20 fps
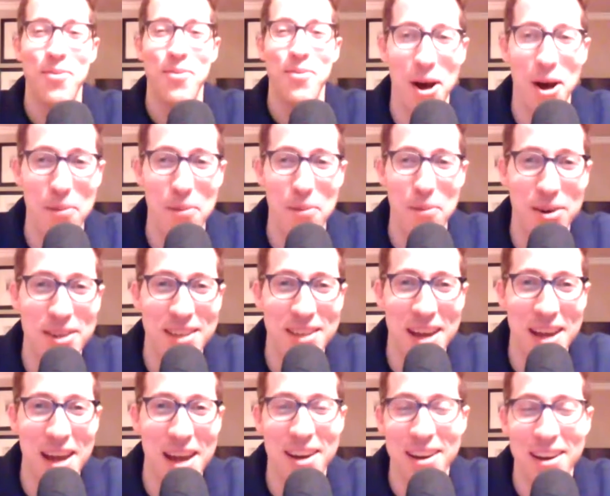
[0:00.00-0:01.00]

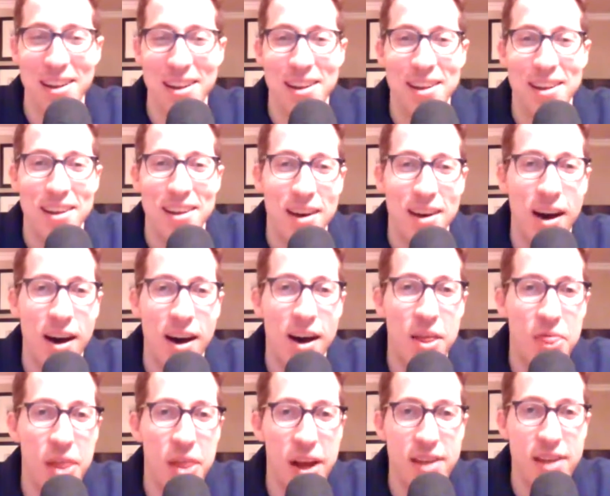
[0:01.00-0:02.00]
100%.
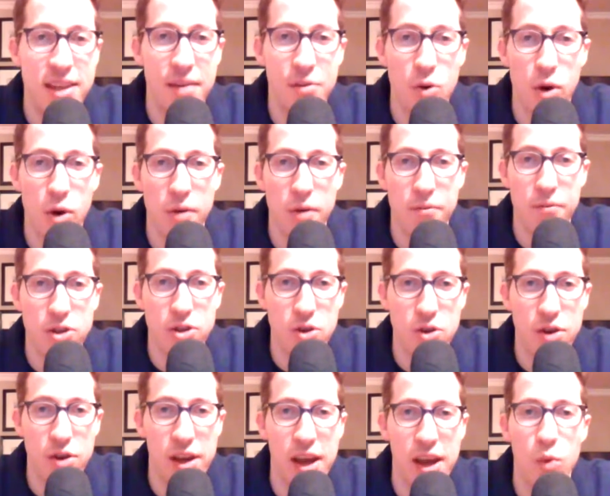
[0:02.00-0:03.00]
Thanks everyone for
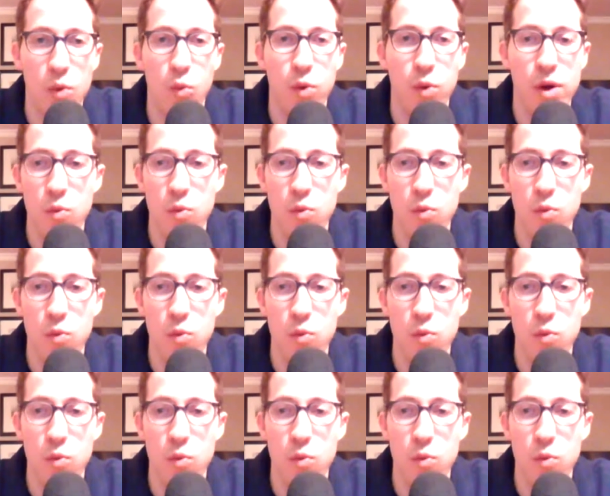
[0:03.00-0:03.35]
tuning in.